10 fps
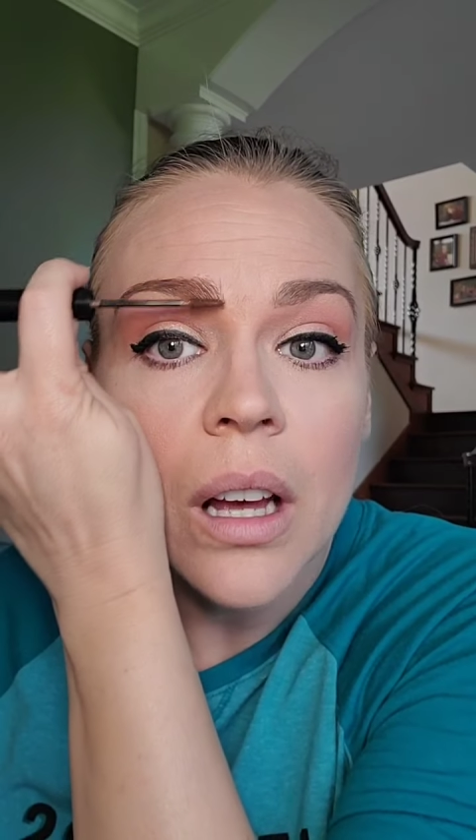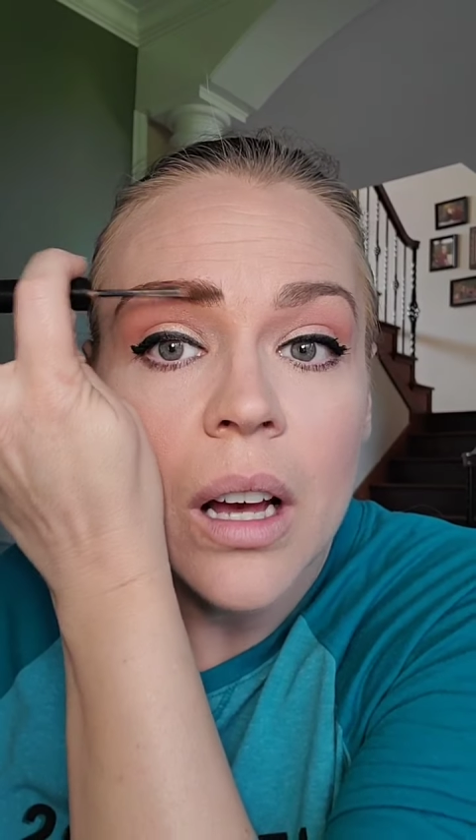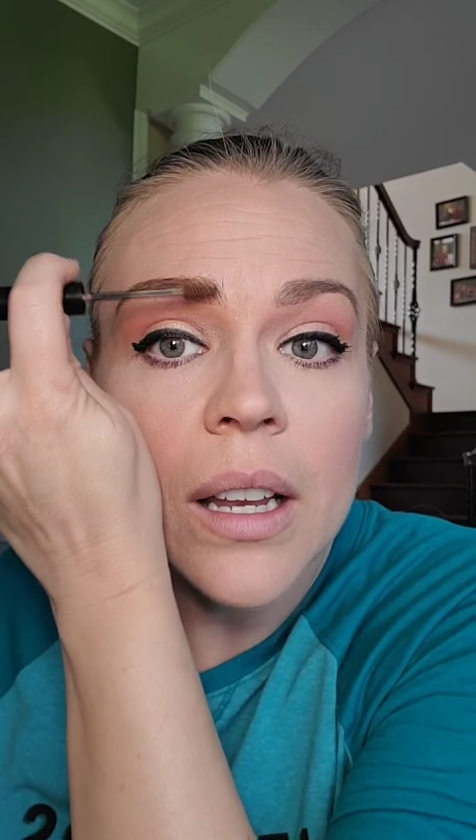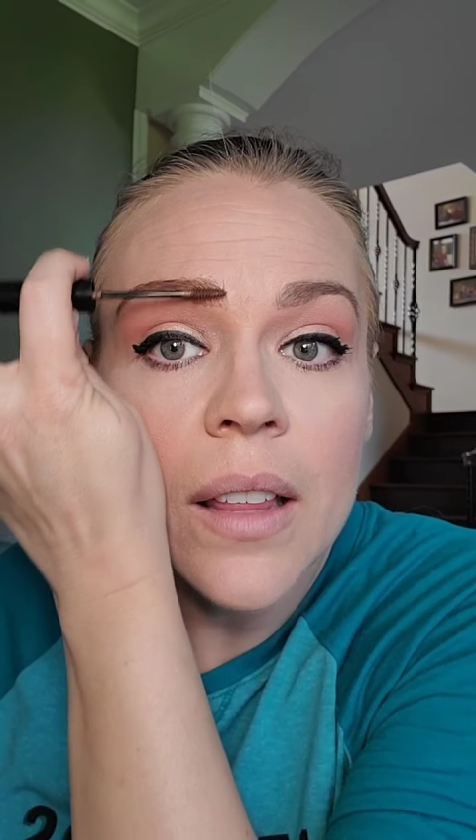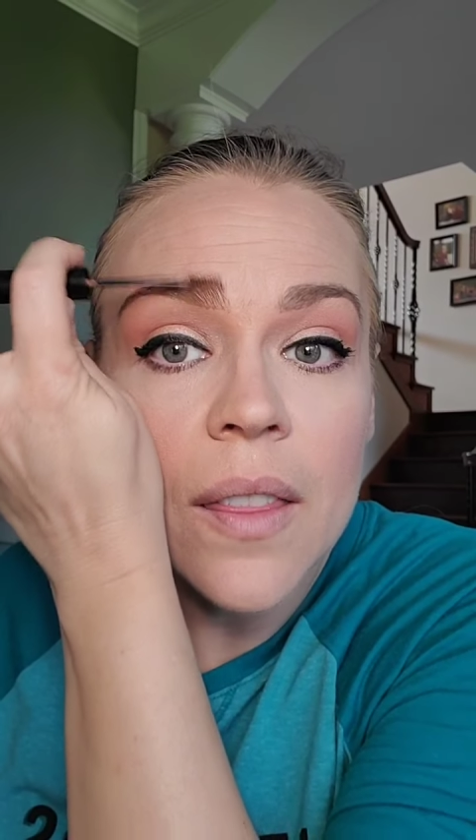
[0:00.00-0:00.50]

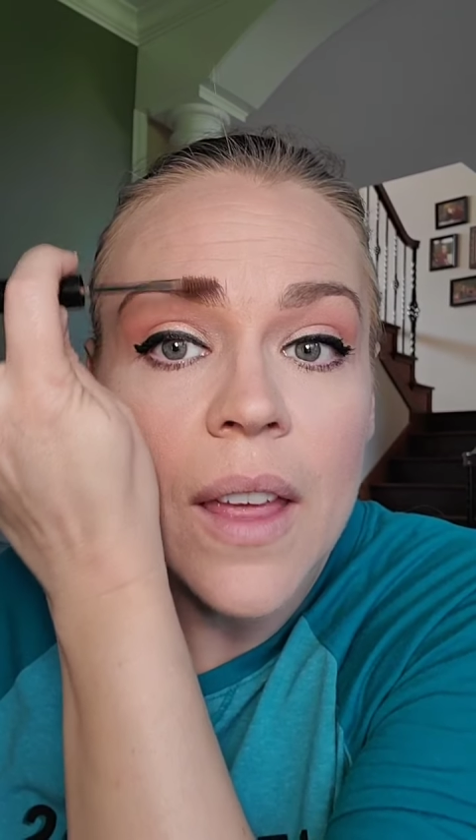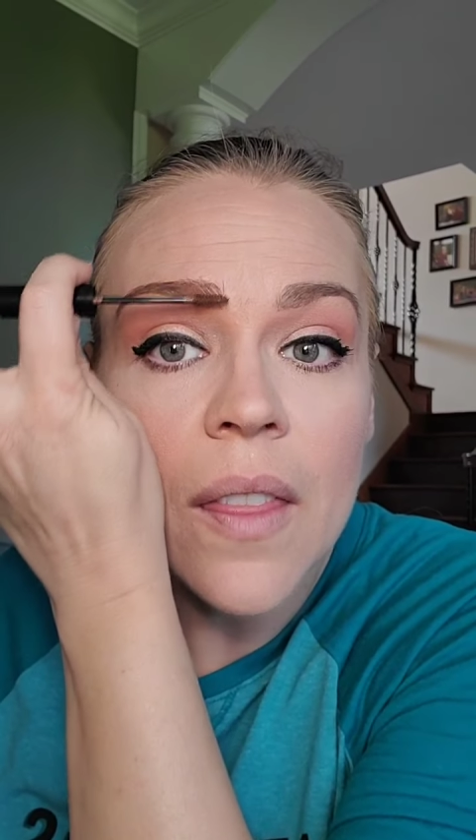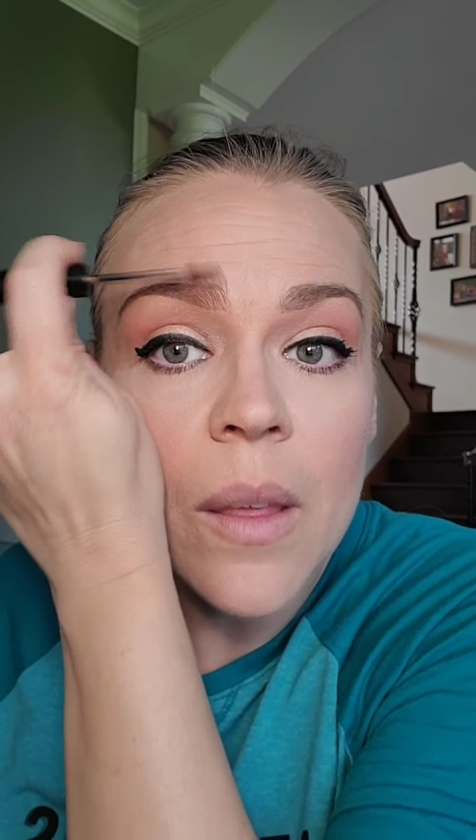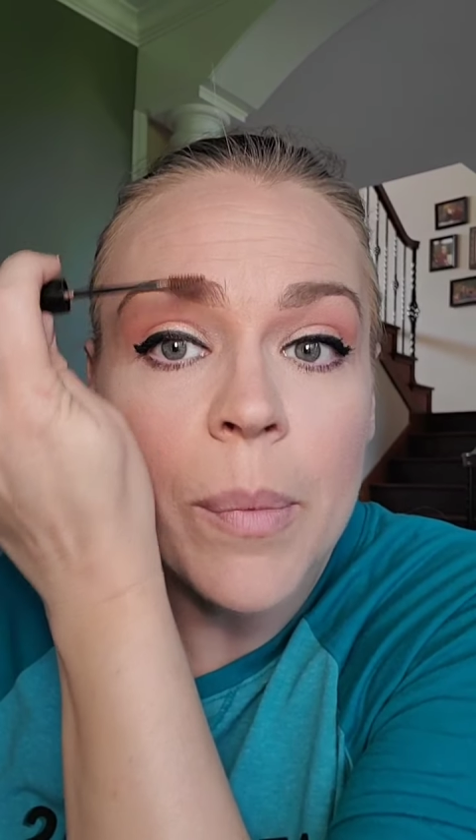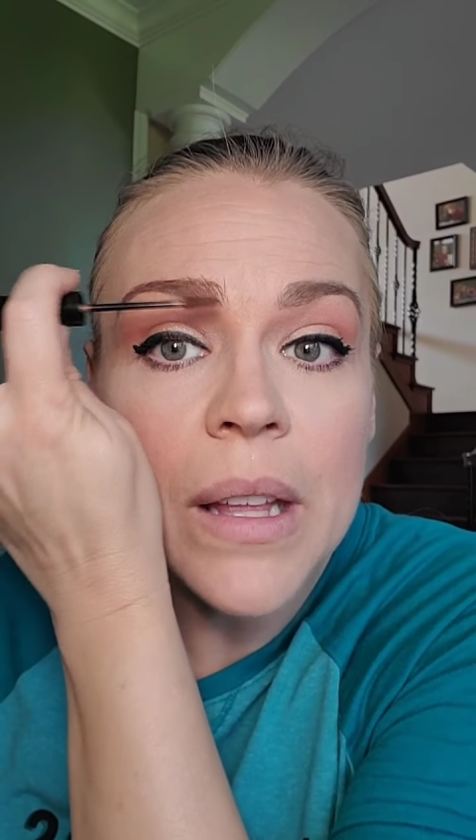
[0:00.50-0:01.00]
on it
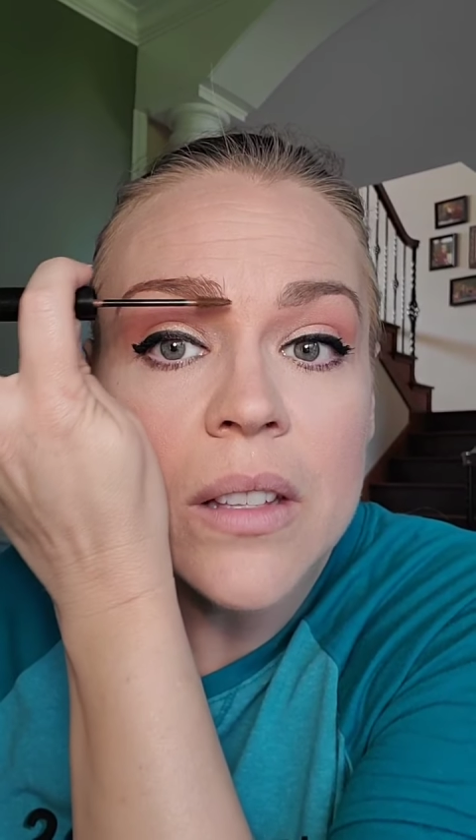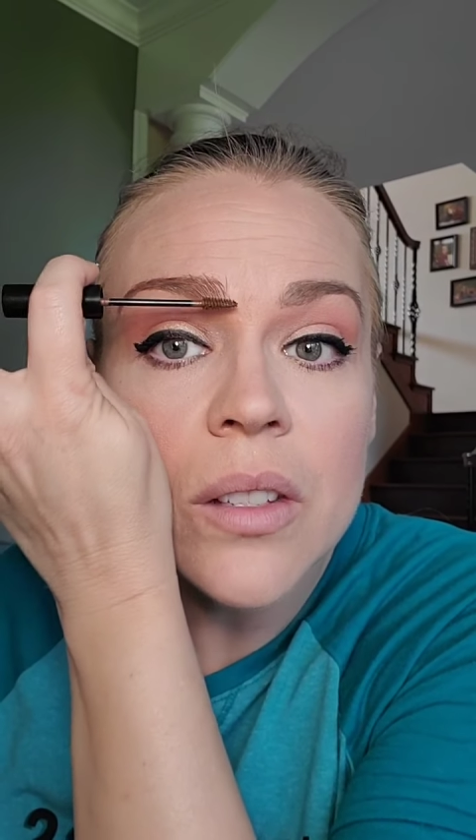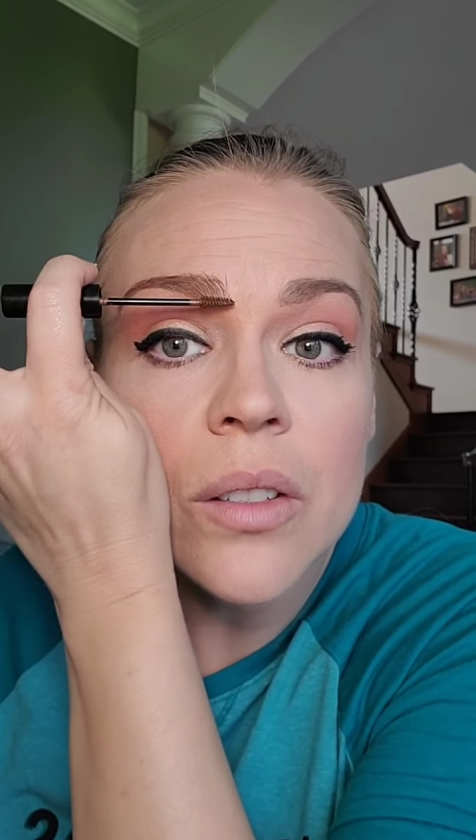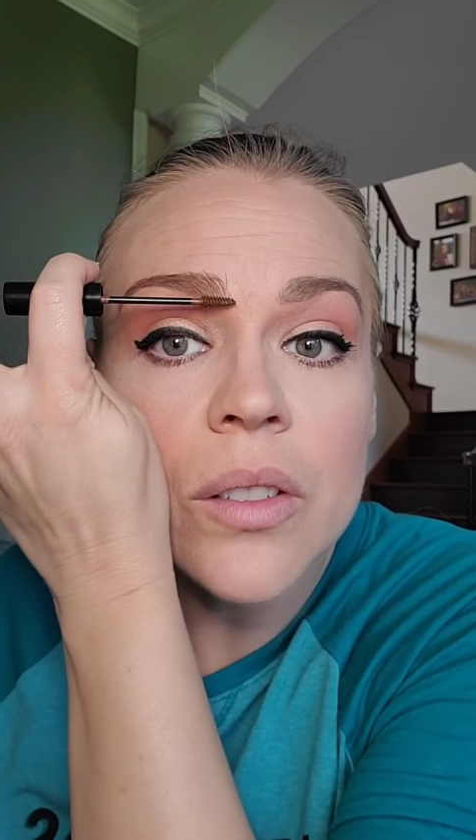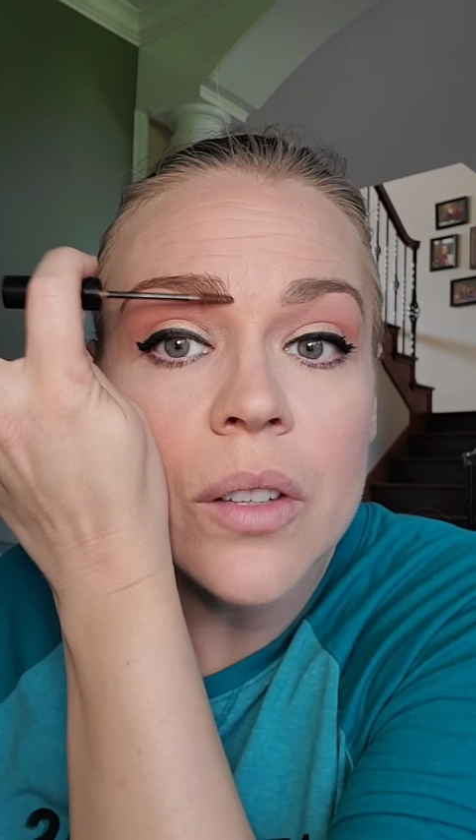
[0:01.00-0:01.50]
than the
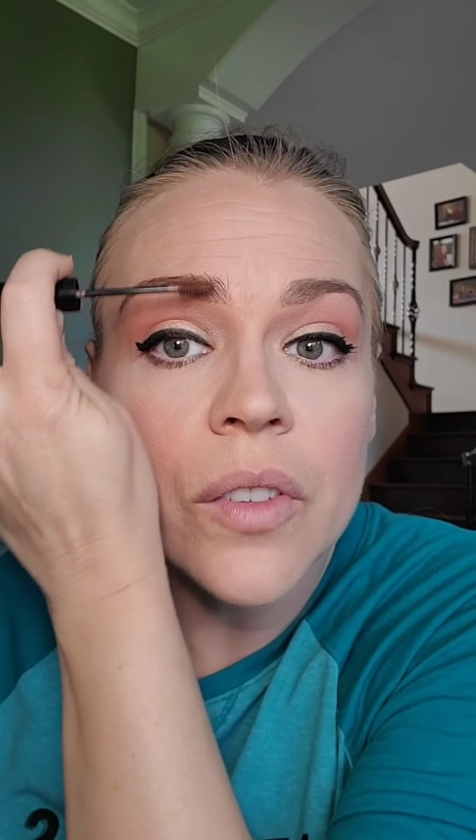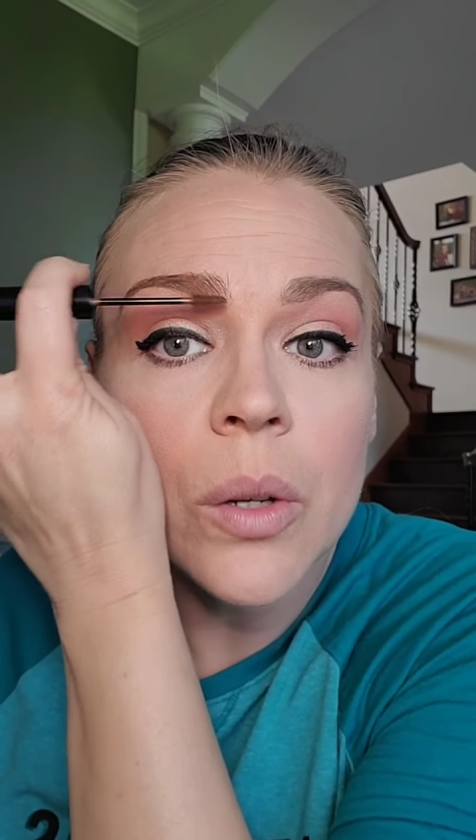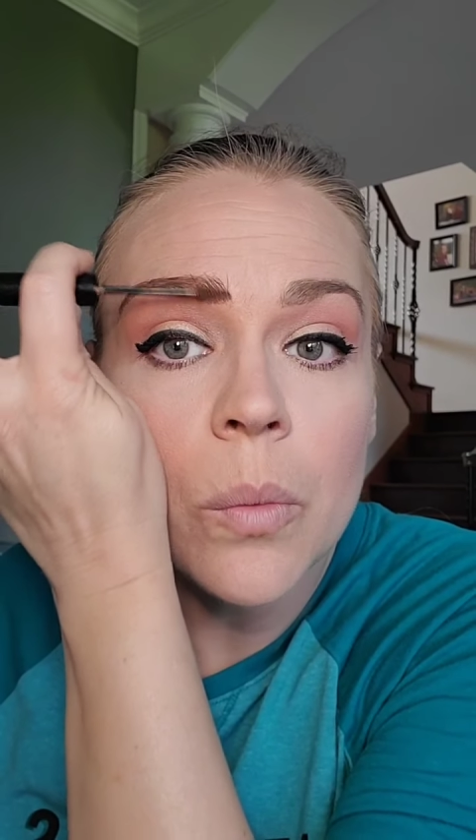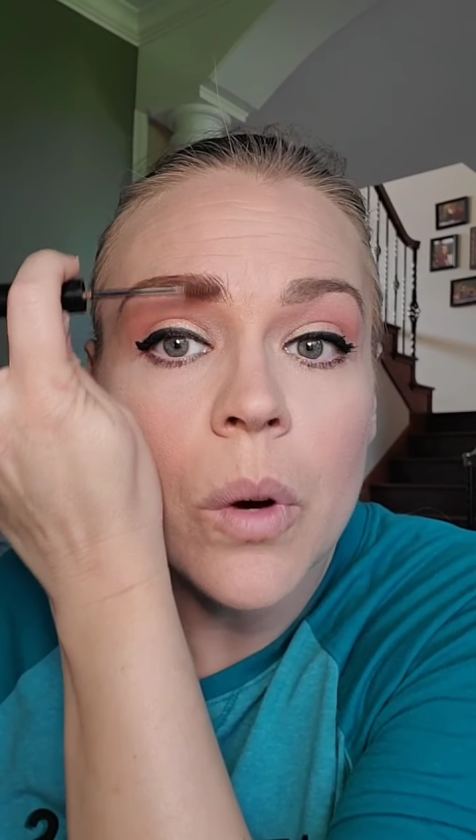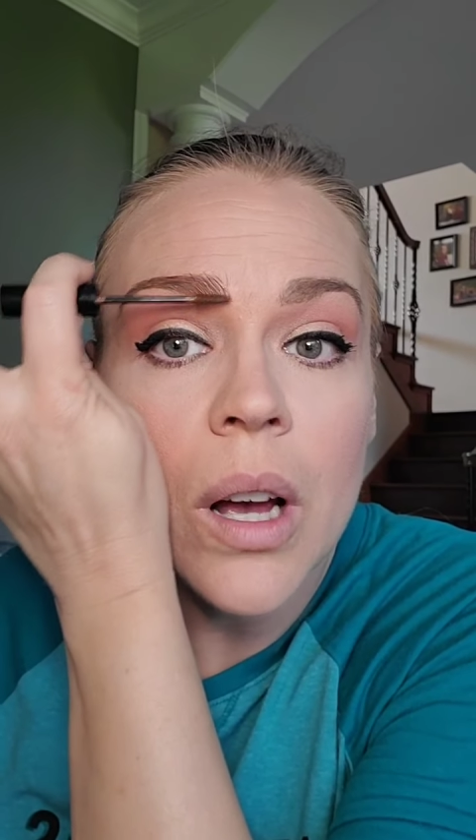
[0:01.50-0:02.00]
pencil, so if
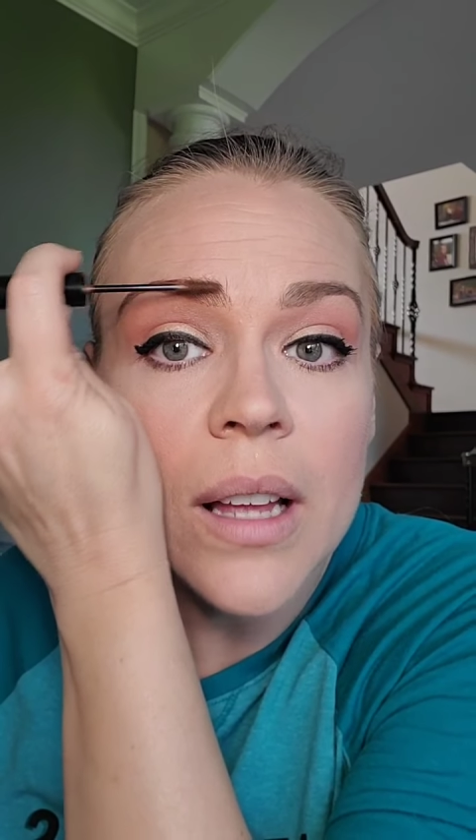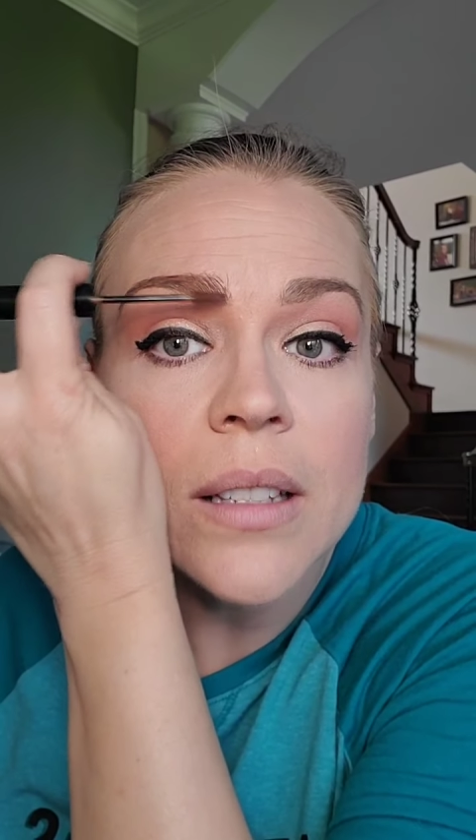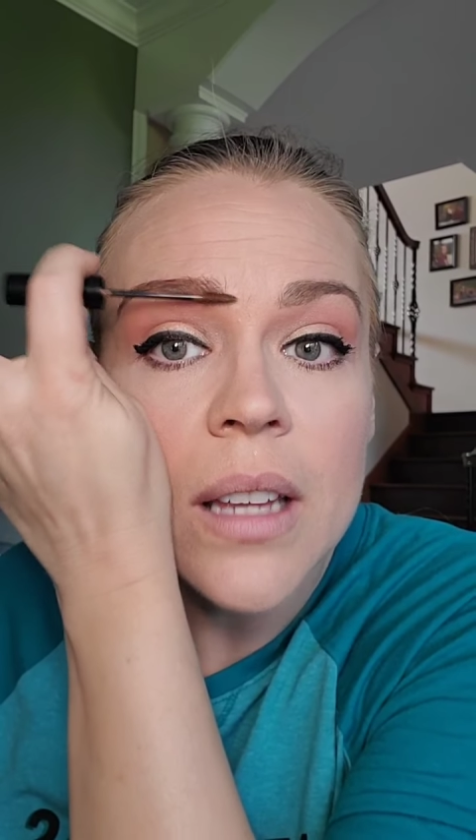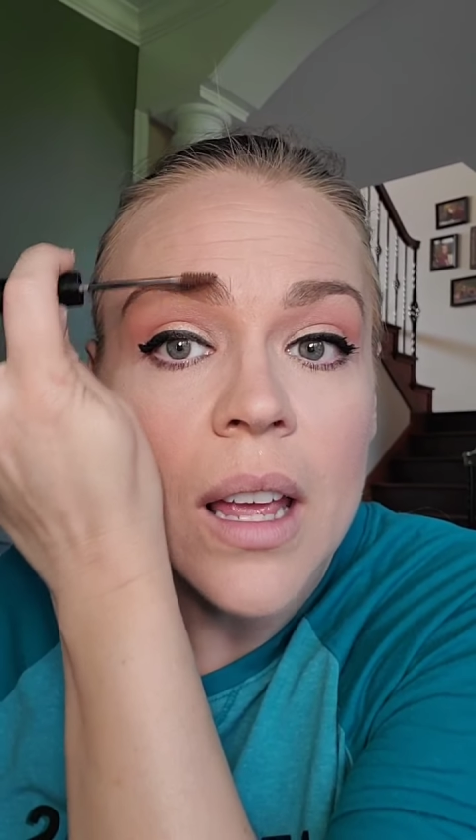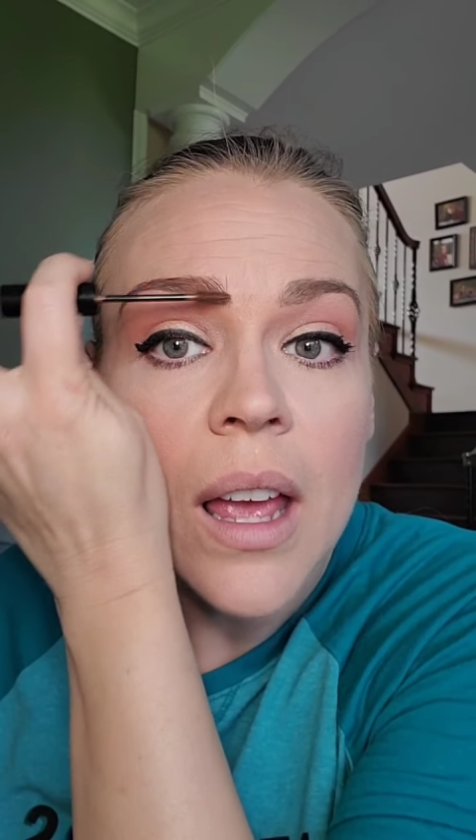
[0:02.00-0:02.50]
you want